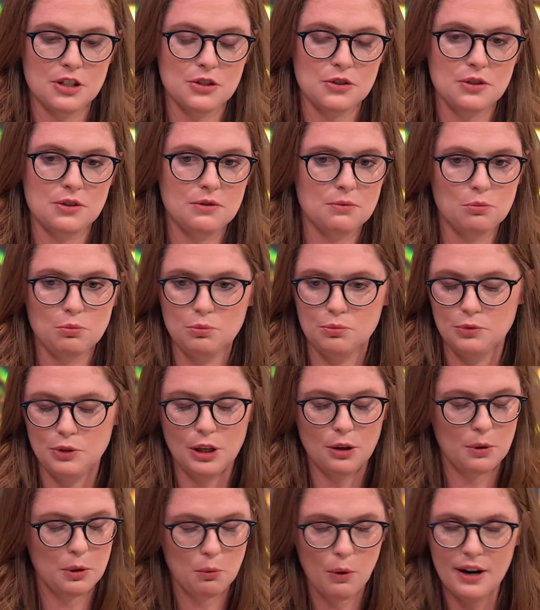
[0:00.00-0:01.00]
just
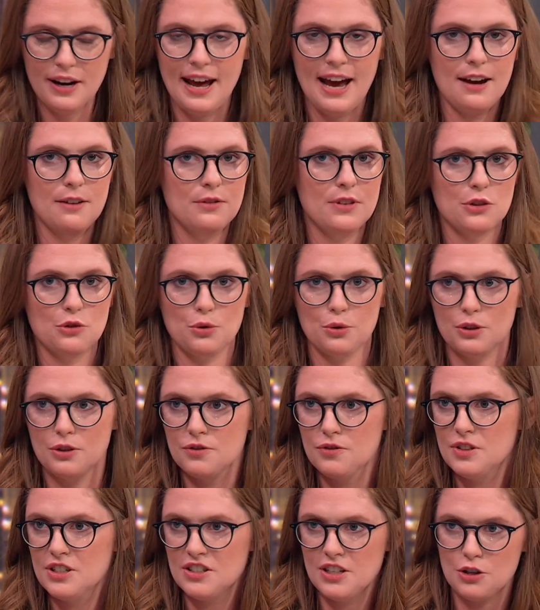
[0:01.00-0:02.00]
you know, we want to have this sort
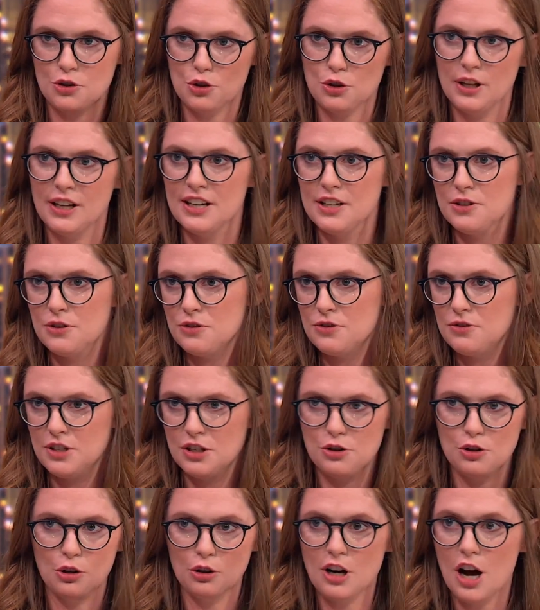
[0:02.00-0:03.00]
of decentralized
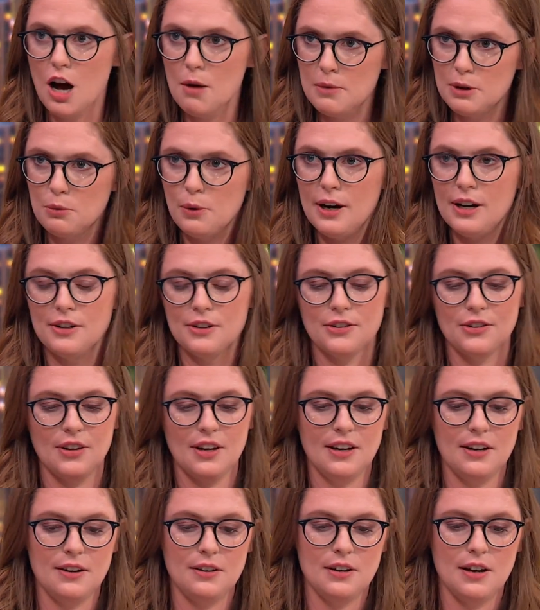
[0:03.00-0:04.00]
digital commonwealth
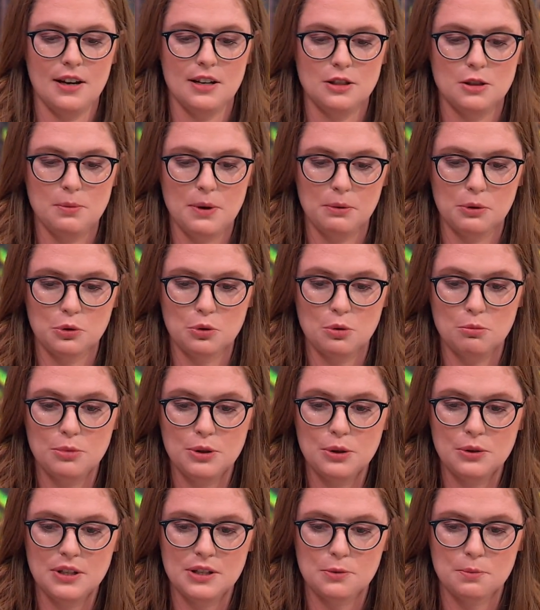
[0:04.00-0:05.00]
and, and to be able to
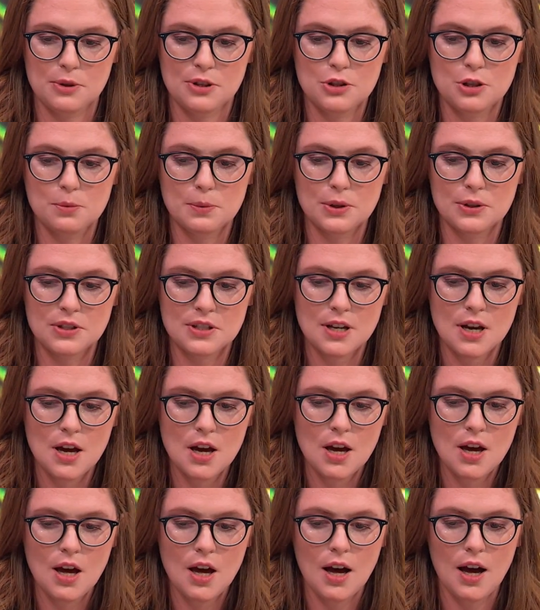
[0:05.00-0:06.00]
imbue these principles,
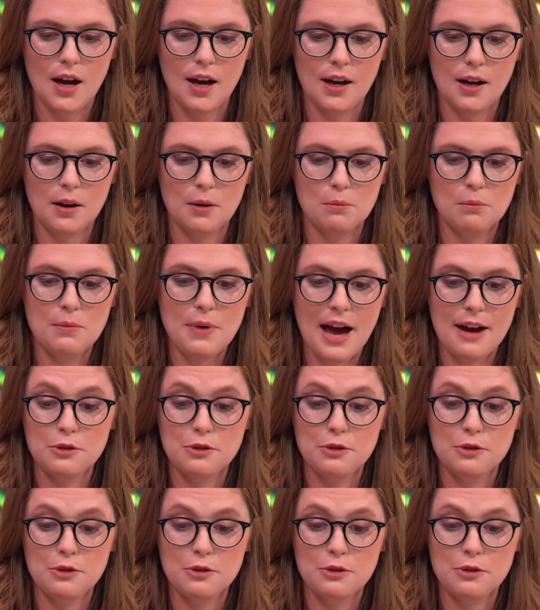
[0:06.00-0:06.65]
um,